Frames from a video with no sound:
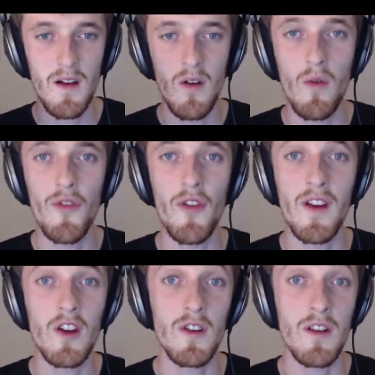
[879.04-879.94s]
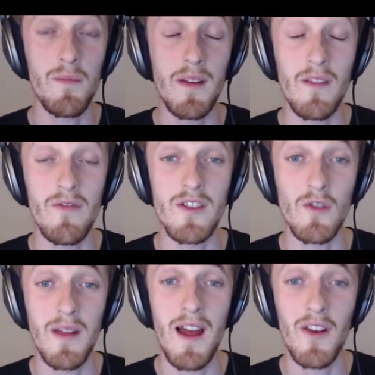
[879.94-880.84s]
Also, that could have just been the
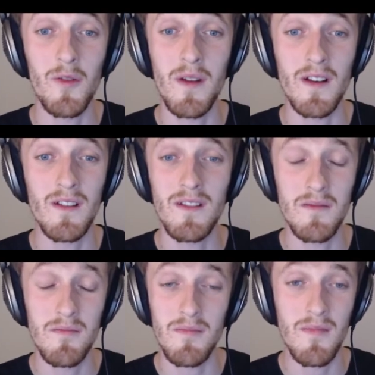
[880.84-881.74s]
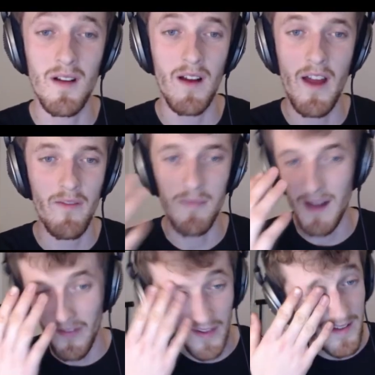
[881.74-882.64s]
original Platinum. Like, I haven't
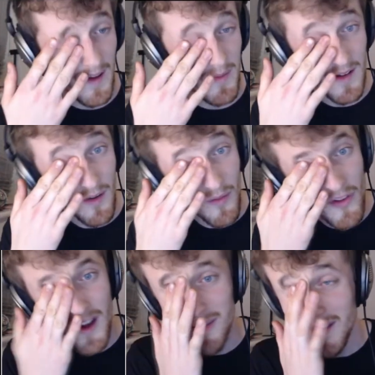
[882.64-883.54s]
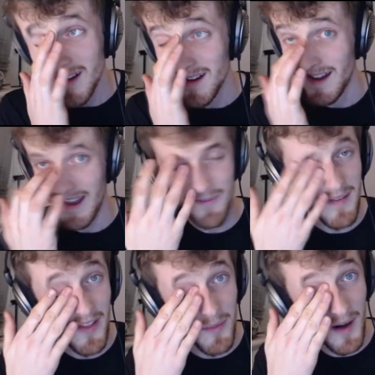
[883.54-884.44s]
played these games in a long time. I have
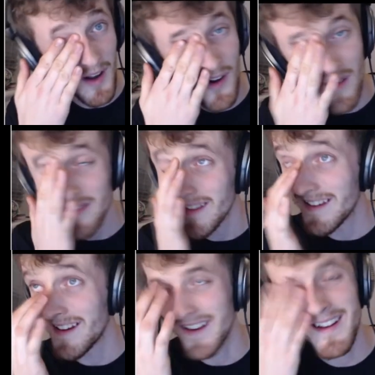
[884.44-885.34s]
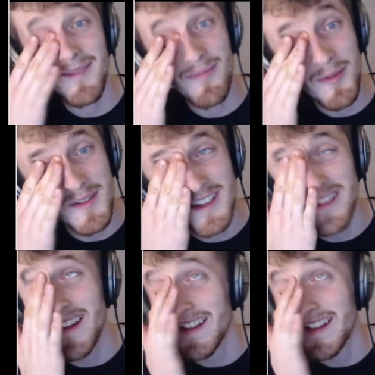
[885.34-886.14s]
played them a lot. I can promise you that.